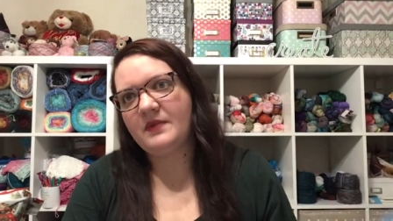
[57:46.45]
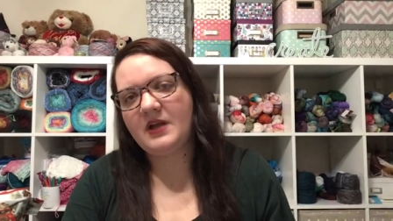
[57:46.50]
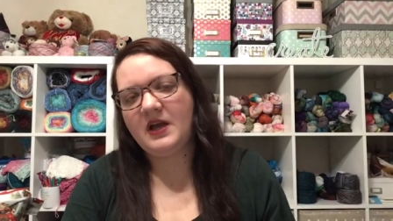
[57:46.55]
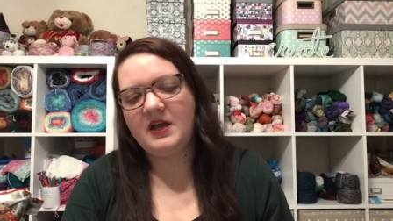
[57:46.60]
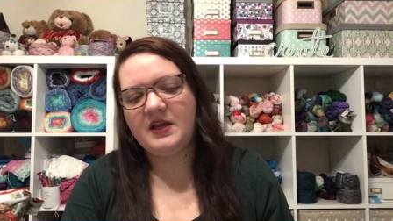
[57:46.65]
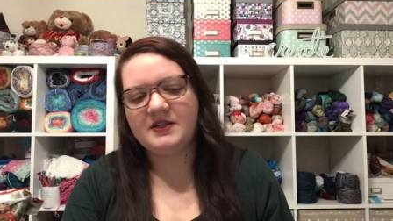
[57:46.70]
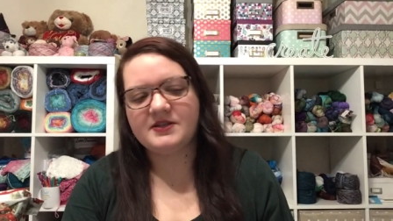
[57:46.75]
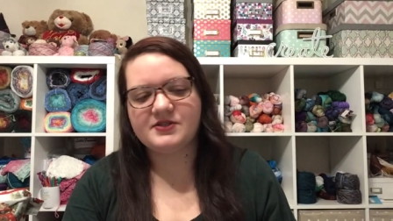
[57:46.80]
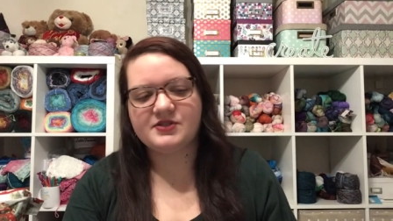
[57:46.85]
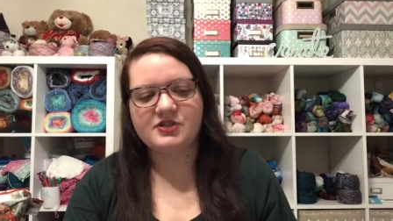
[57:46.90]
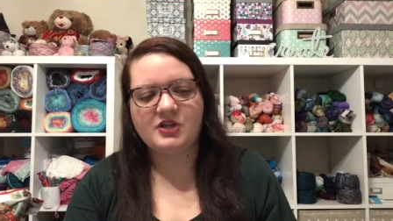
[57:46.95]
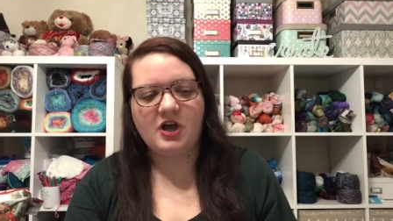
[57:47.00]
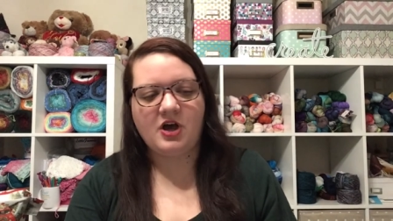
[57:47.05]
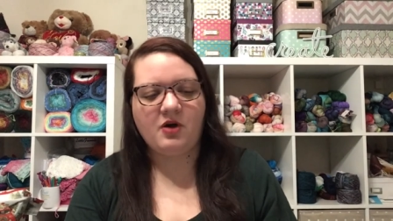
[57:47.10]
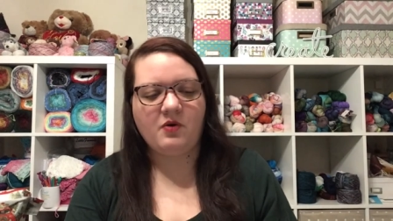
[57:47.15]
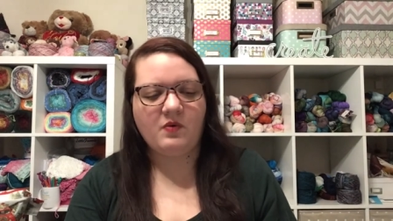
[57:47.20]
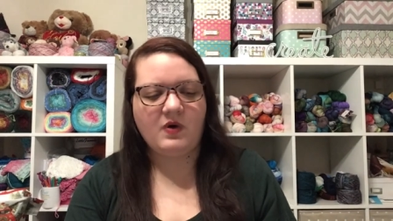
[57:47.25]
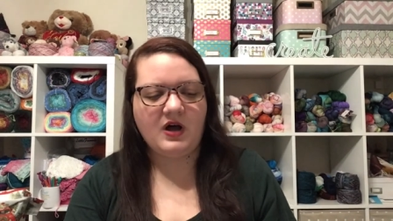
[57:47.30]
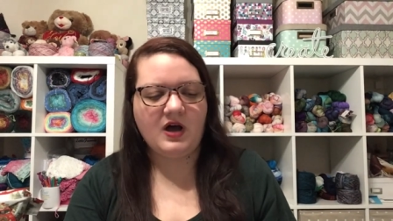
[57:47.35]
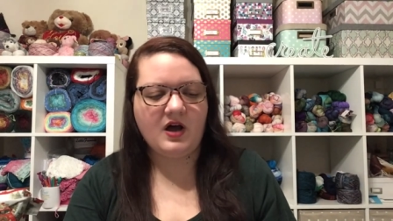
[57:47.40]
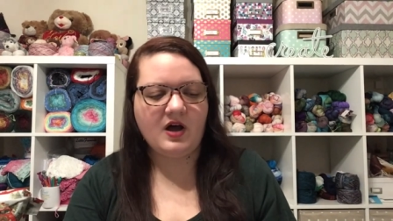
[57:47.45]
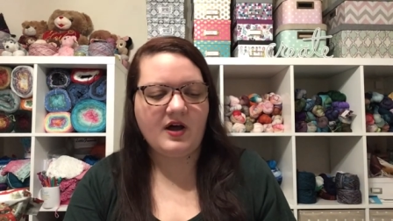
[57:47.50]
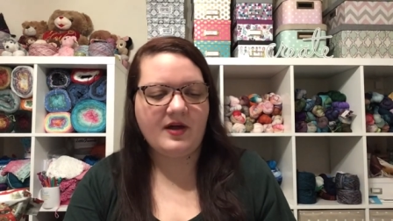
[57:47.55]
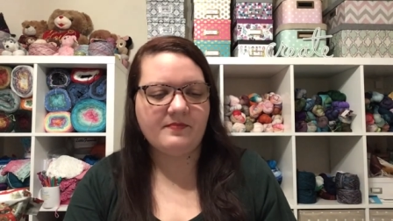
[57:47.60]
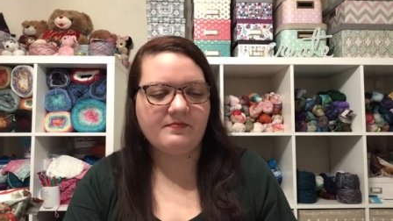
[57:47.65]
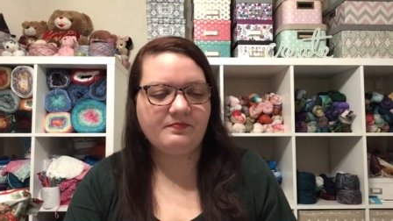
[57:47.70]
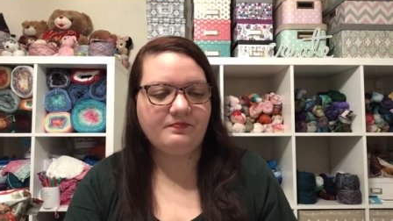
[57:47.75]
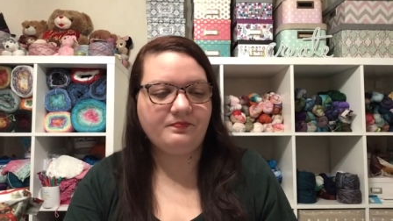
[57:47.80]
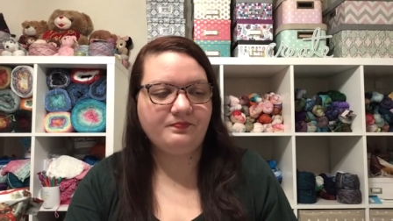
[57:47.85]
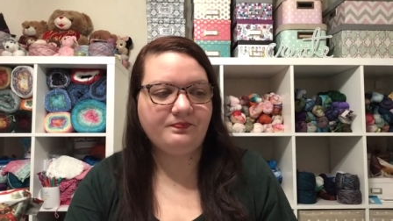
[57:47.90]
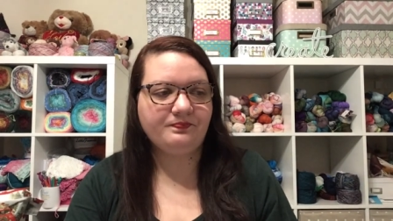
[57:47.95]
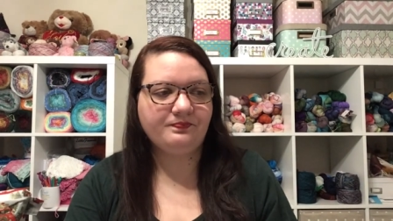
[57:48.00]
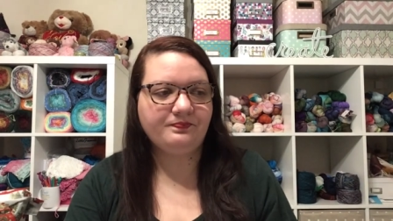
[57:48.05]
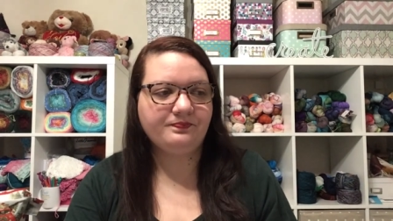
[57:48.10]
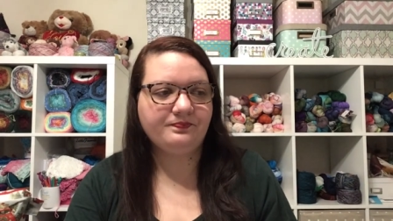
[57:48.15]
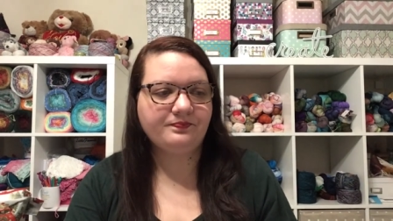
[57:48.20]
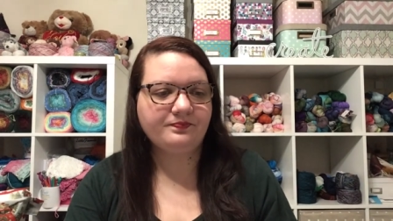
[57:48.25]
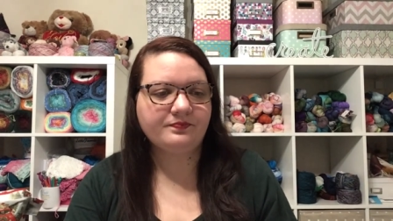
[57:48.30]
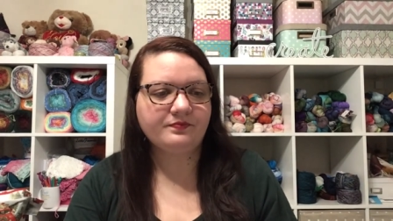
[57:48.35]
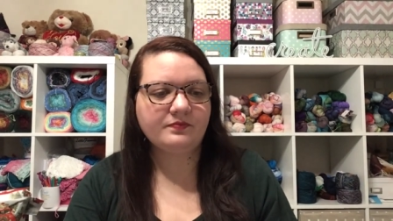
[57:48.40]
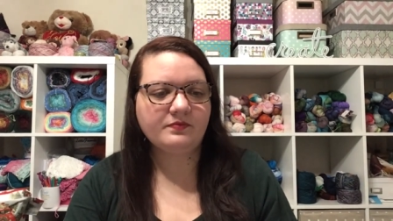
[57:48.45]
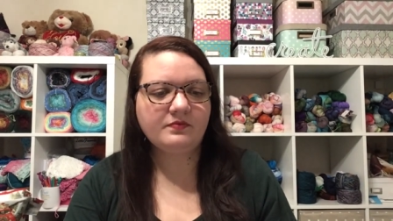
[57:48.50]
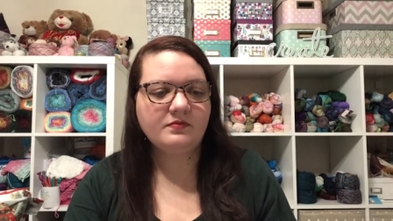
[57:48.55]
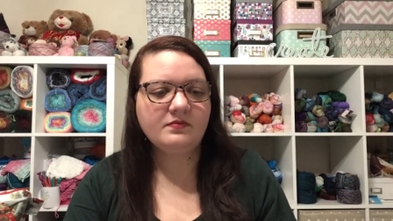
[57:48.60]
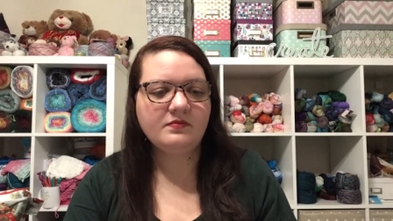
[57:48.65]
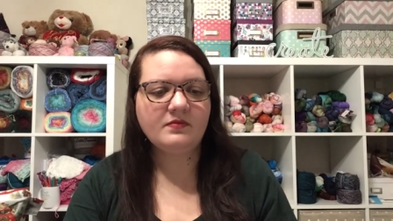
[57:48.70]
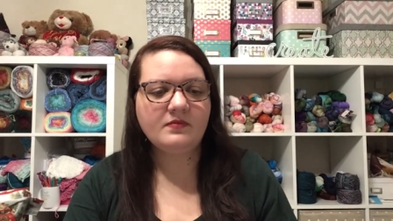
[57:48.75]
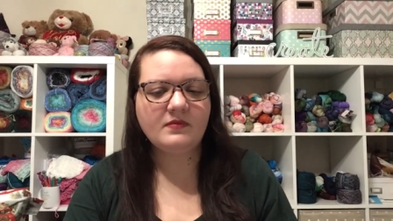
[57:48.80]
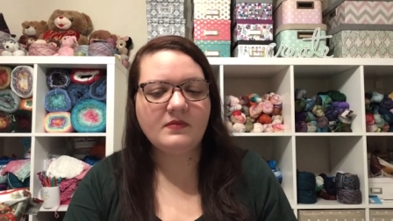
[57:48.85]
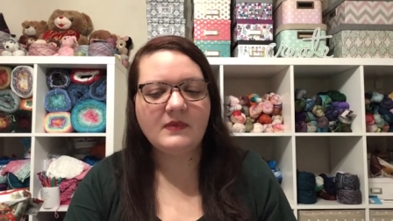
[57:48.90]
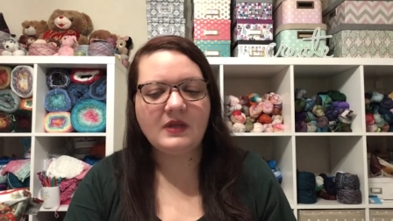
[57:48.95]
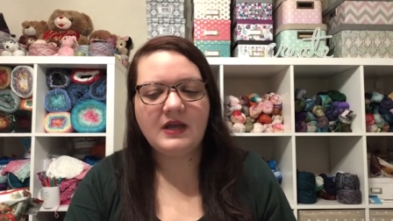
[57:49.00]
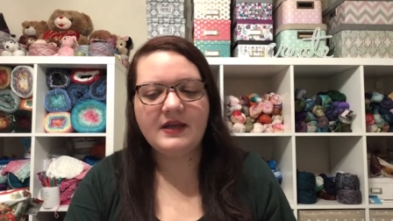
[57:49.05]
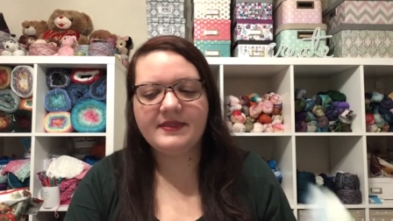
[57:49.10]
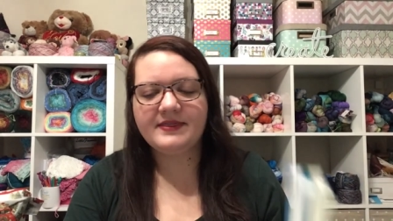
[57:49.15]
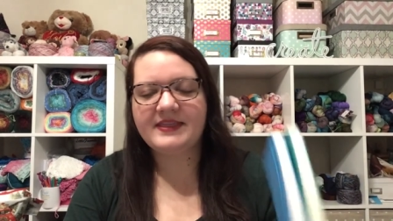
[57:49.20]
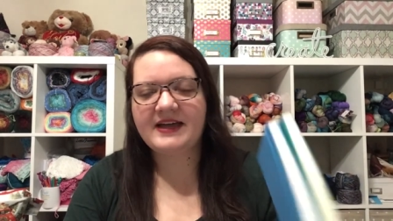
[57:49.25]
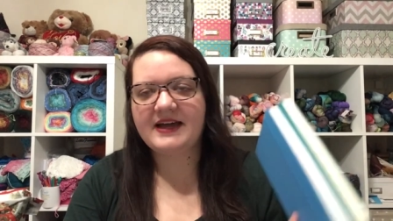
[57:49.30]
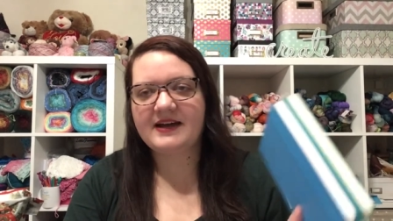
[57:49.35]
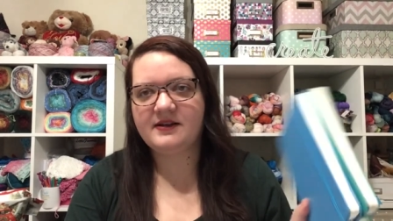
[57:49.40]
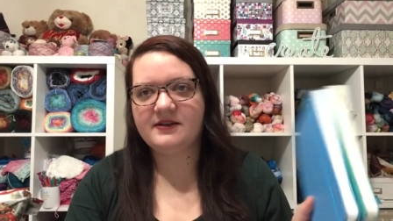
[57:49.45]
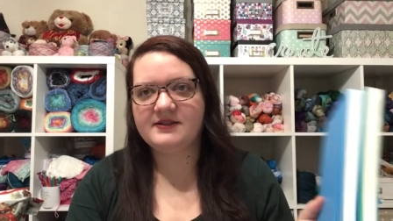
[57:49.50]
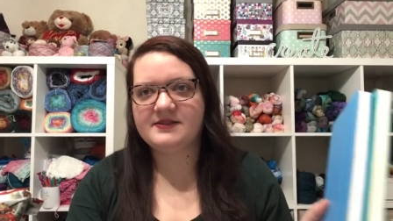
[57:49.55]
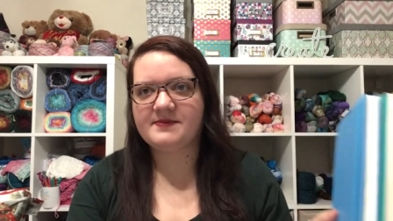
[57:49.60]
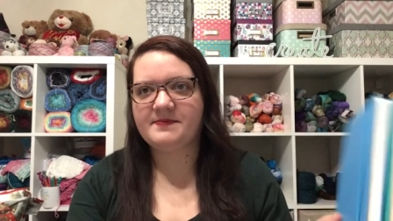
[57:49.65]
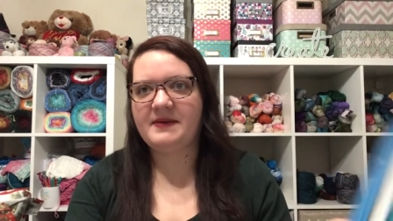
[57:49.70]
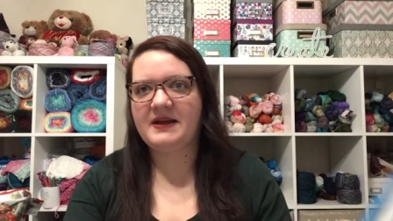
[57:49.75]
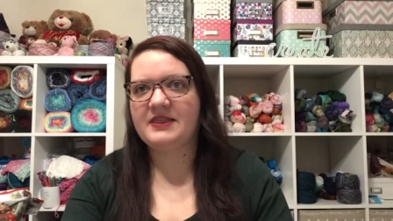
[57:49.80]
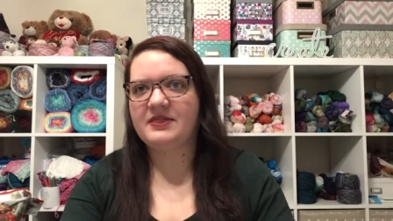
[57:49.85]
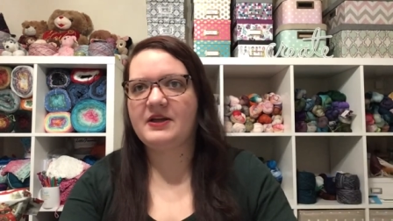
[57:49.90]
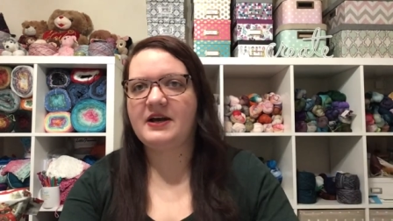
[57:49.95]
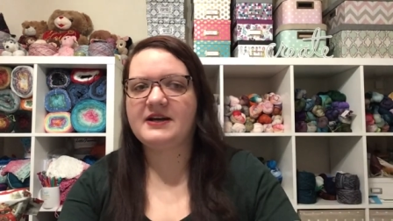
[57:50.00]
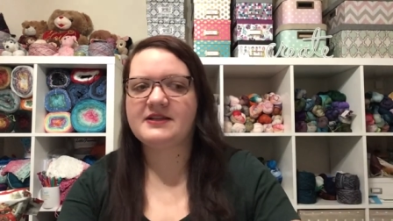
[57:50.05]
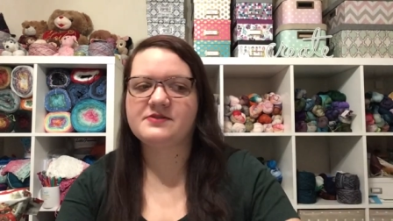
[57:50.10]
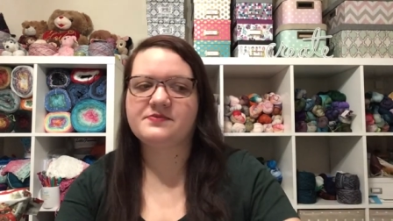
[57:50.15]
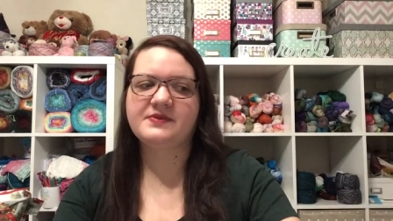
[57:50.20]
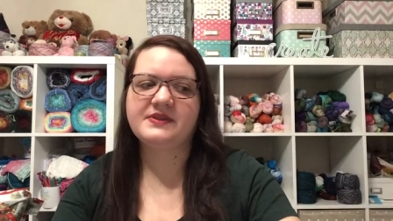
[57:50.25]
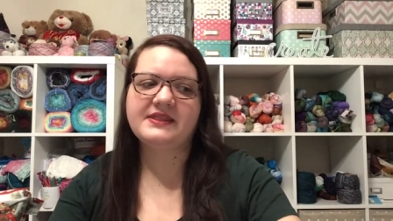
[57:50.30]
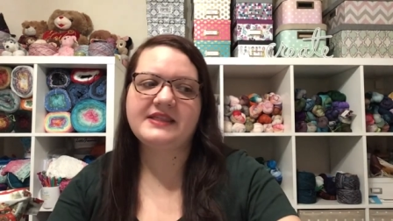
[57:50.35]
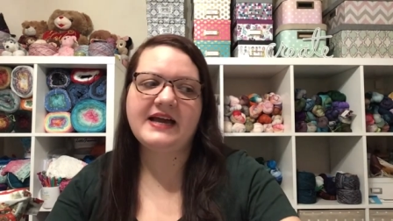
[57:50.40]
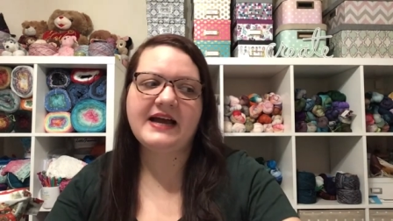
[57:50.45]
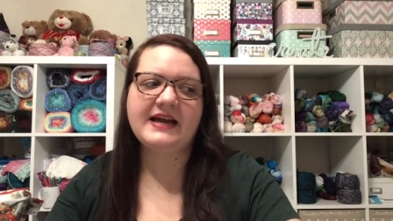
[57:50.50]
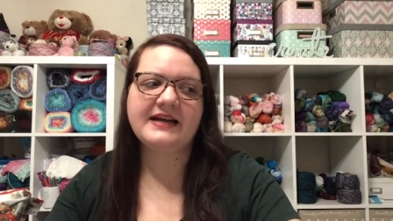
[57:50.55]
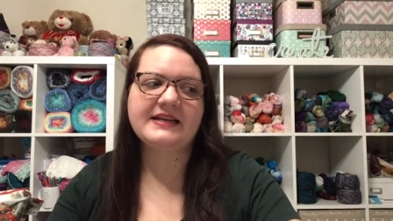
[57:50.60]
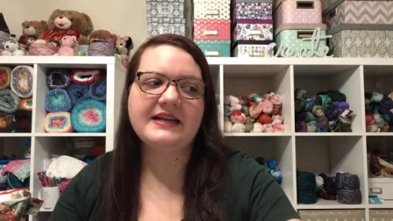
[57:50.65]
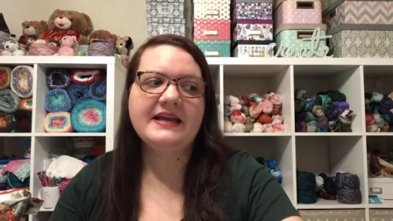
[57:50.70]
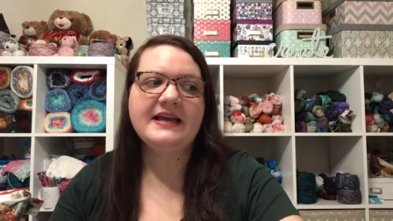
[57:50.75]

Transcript: And so, um, that is my thoughts with that.